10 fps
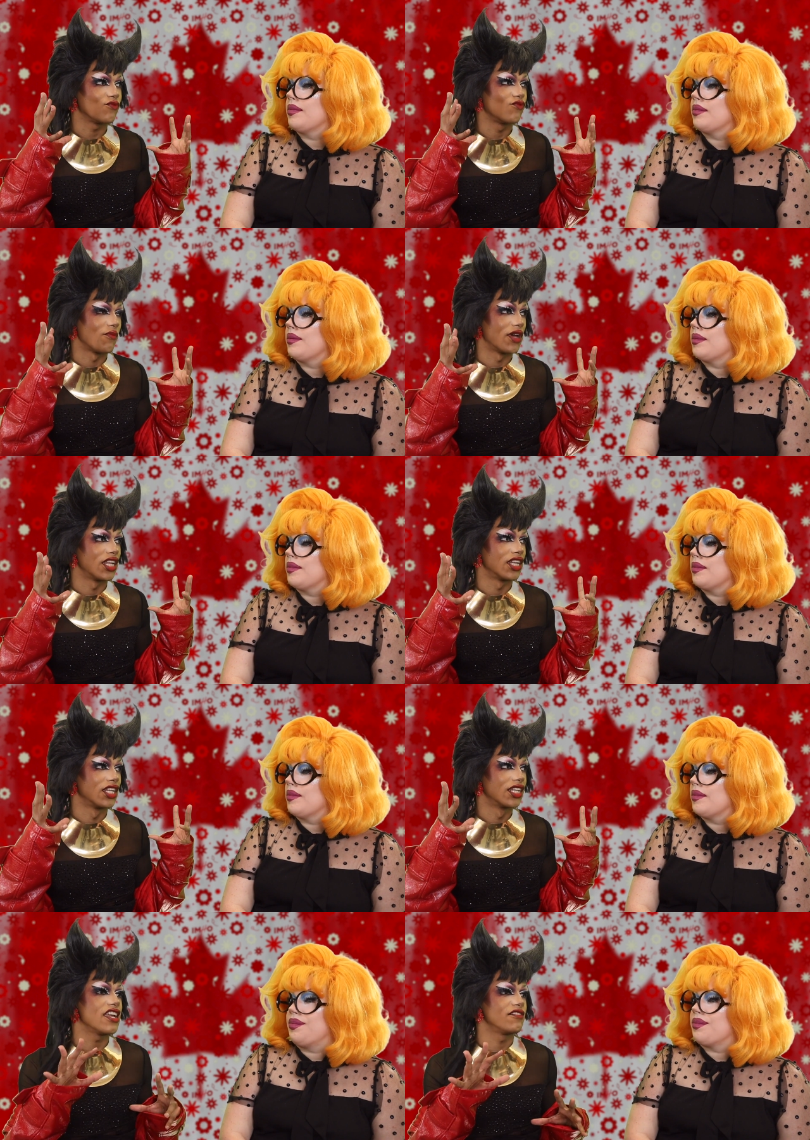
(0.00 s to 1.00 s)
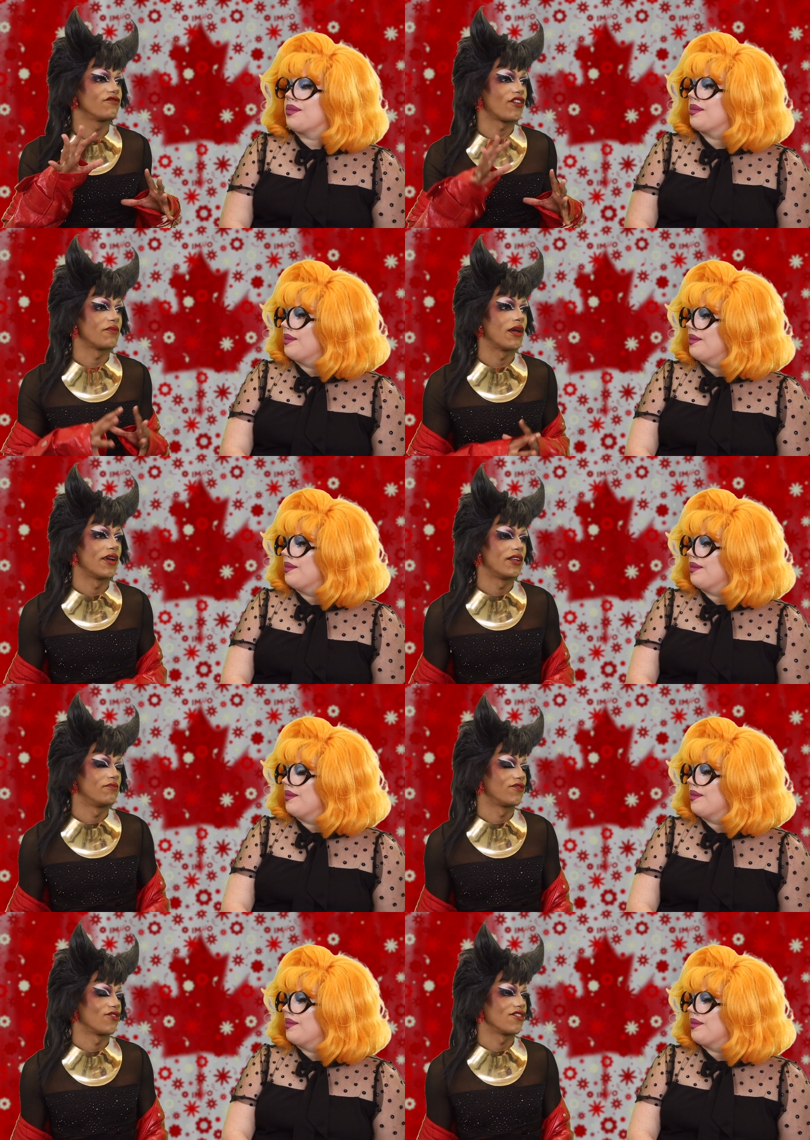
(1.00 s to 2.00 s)
Speaker 1: woman in front of my bed
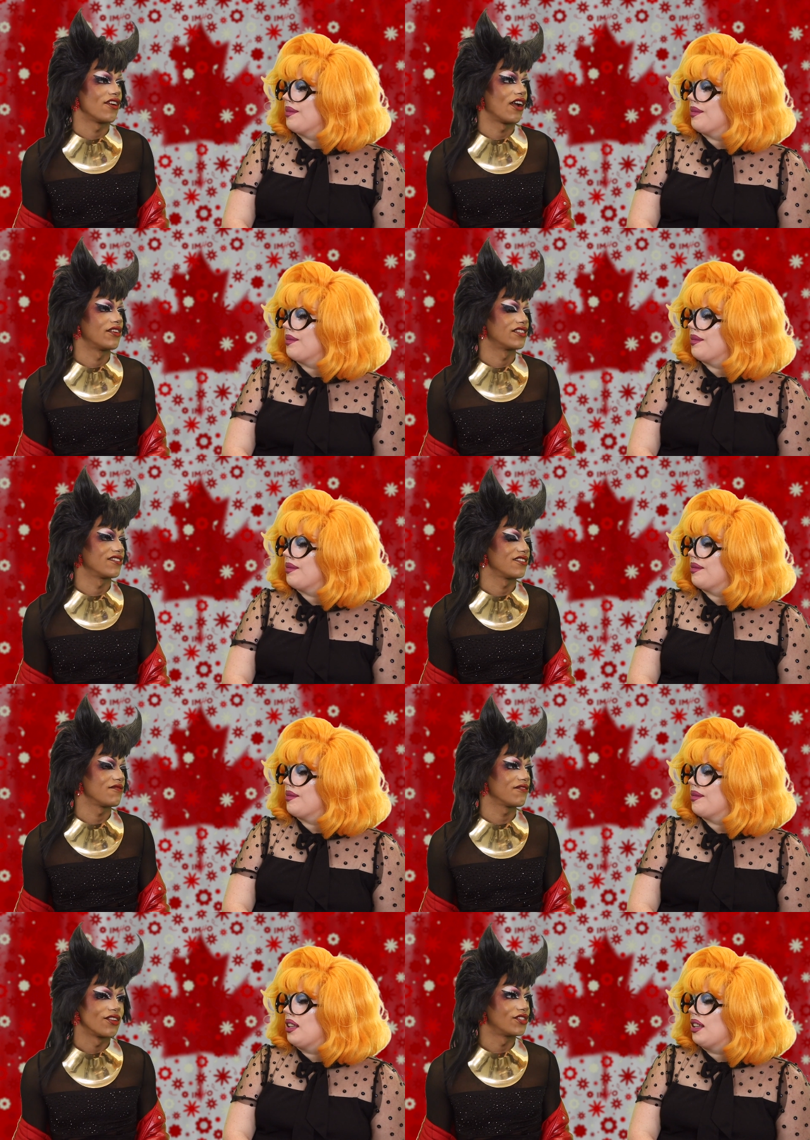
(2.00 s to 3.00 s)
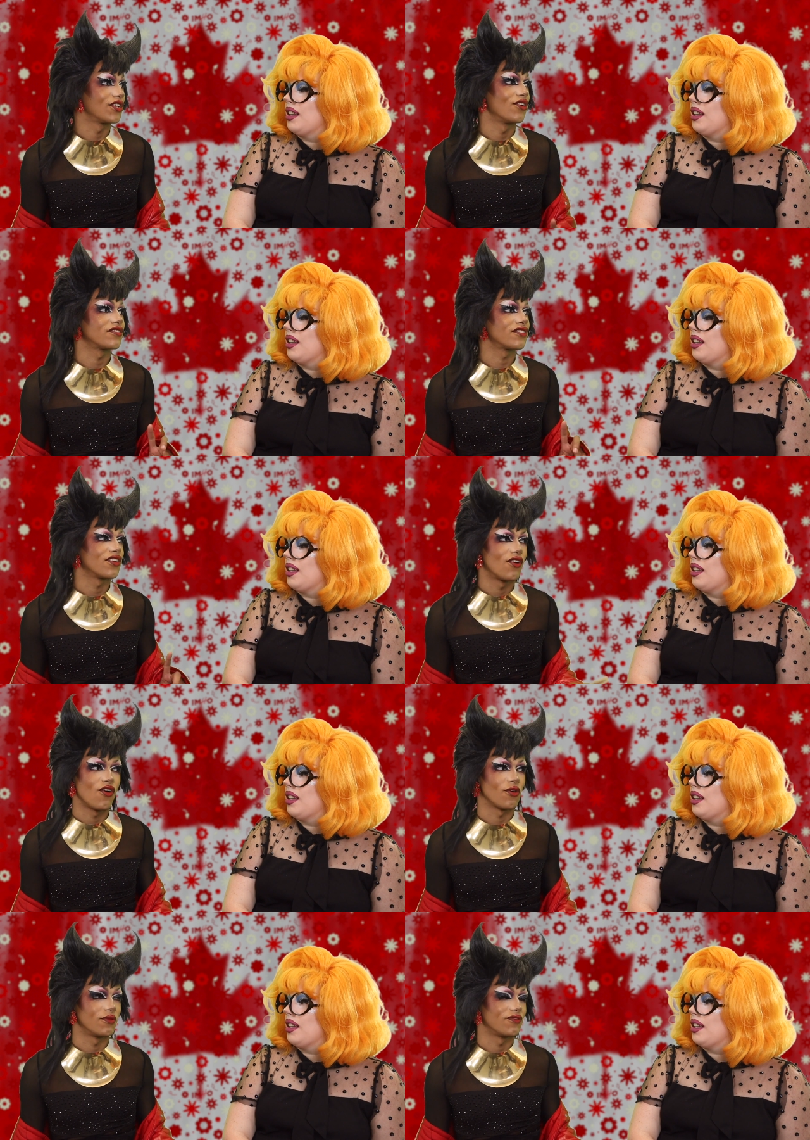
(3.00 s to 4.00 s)
before I went to sleep. 13 Ghosts,
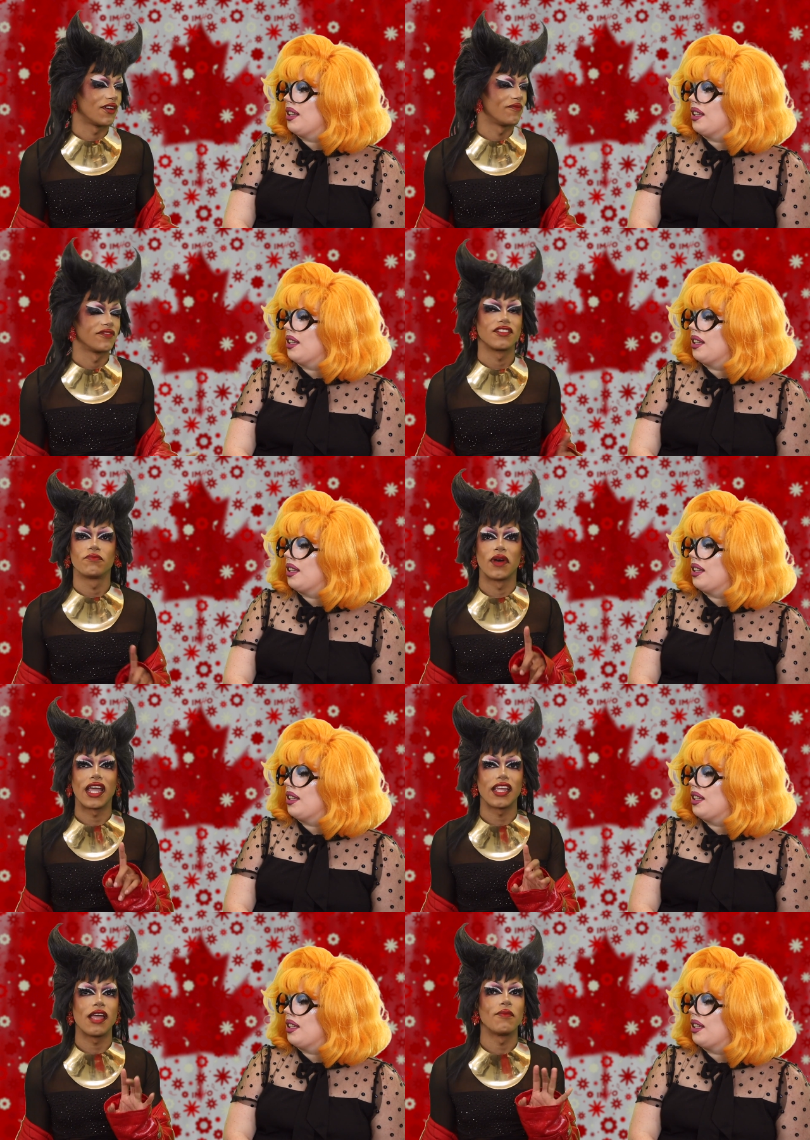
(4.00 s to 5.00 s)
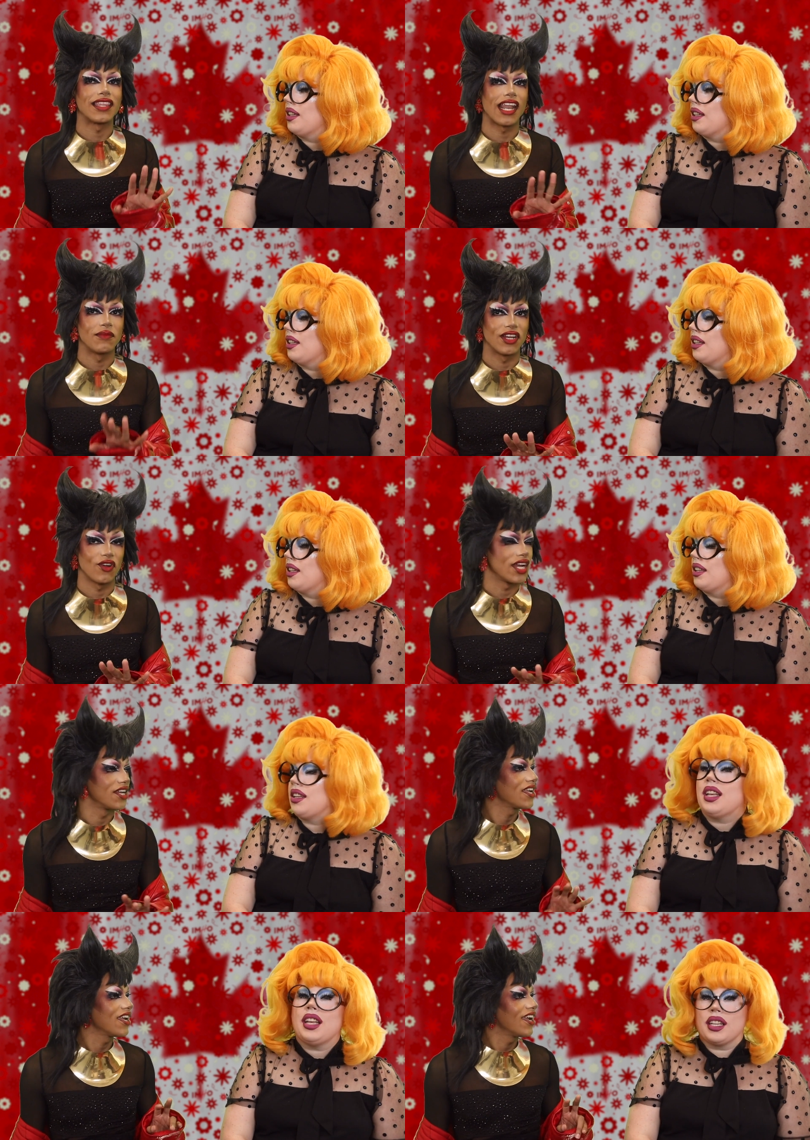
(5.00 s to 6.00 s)
horrible film. By, and by that I mean great.
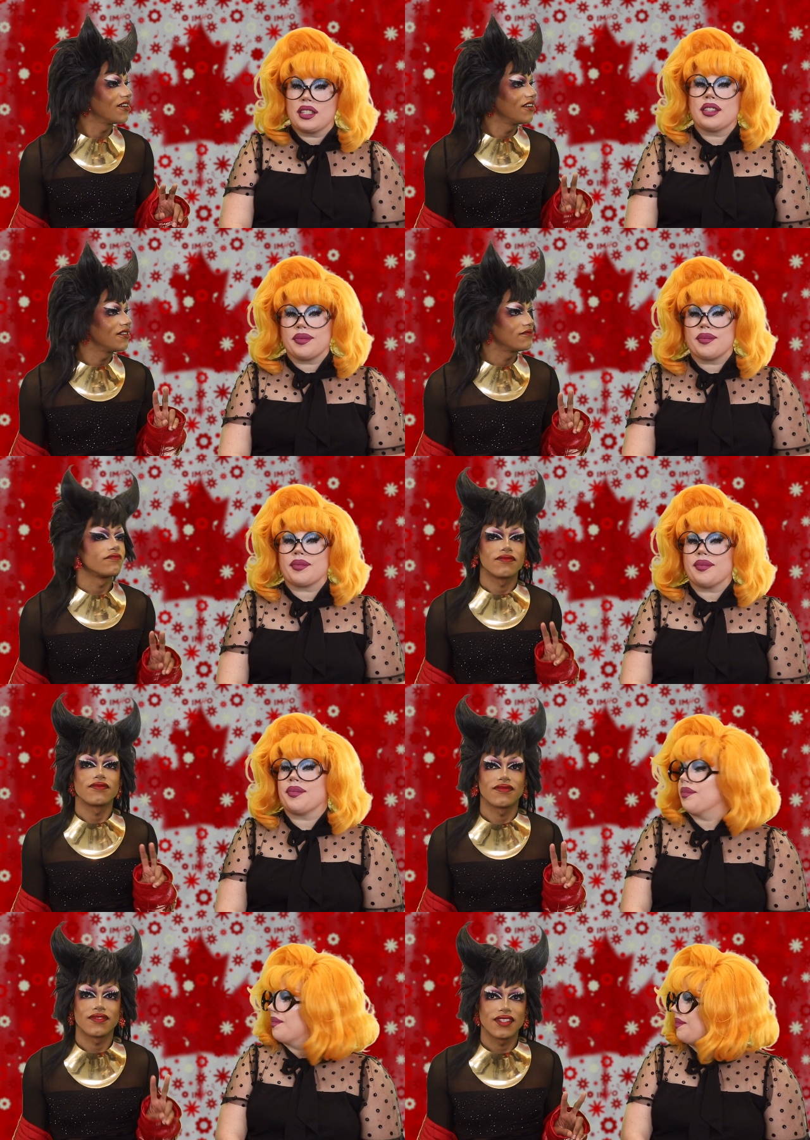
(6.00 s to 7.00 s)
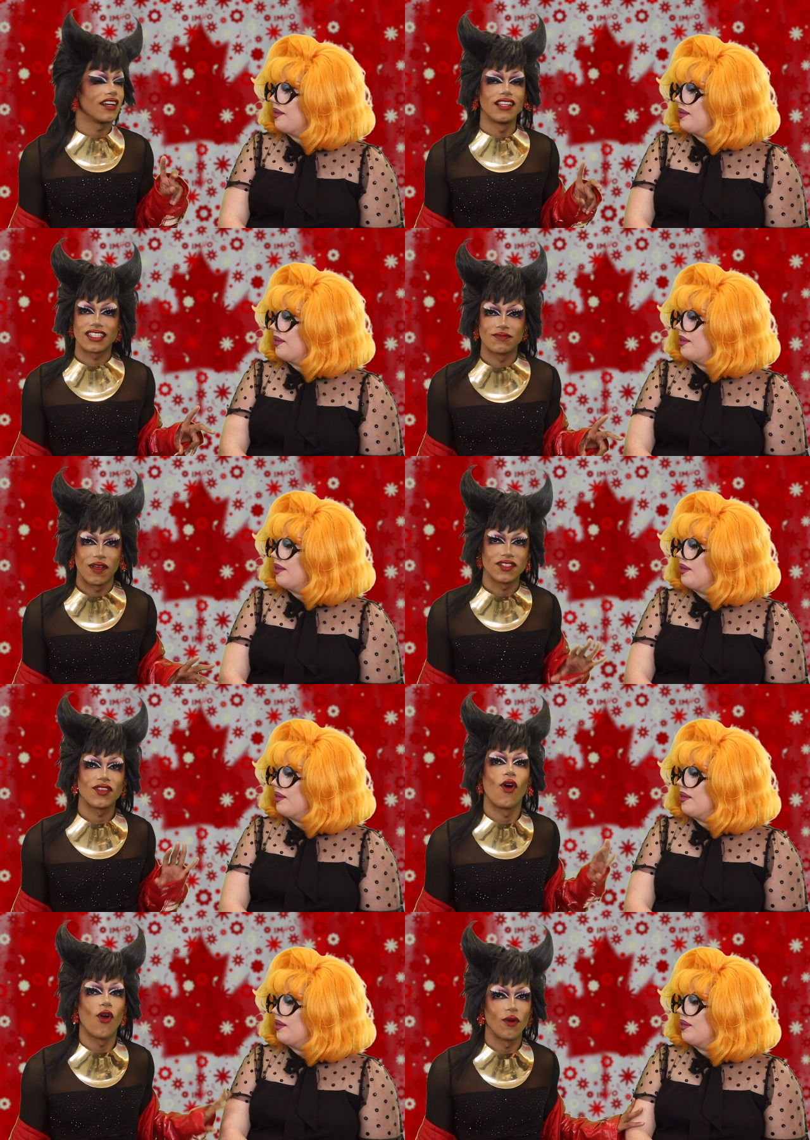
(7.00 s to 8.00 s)
Alexis Bevels,
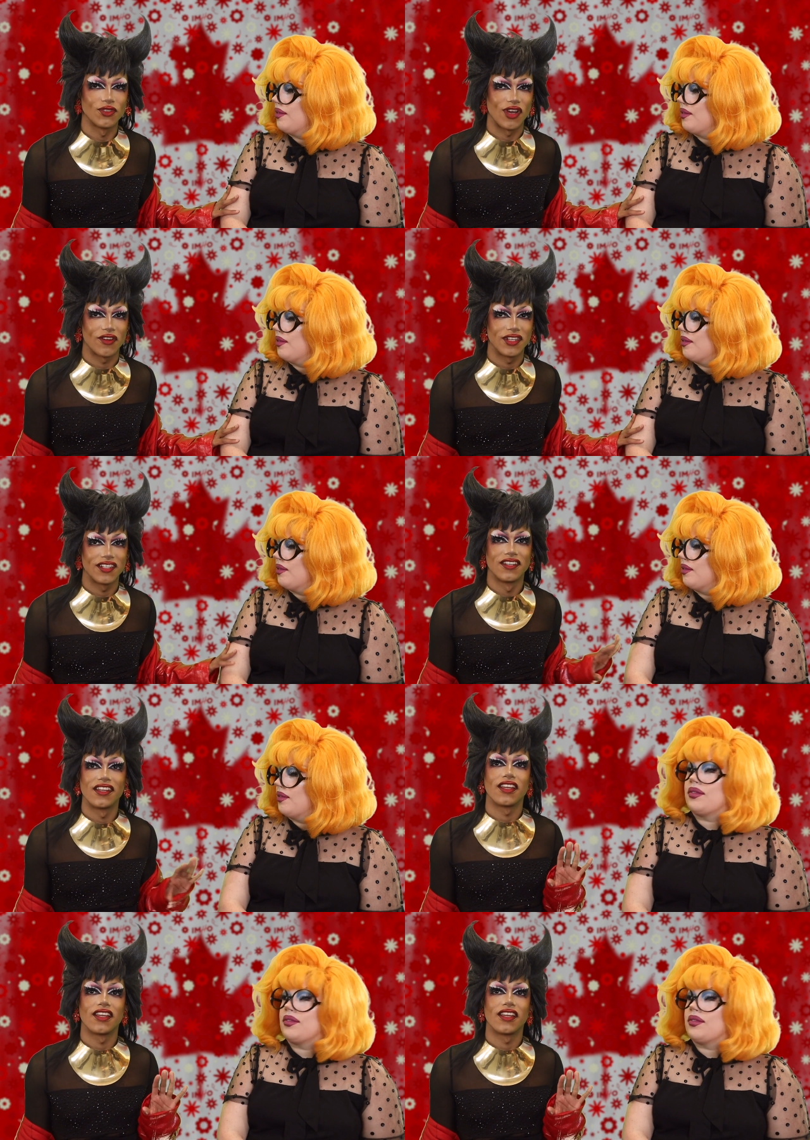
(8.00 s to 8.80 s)
horrible drag queen.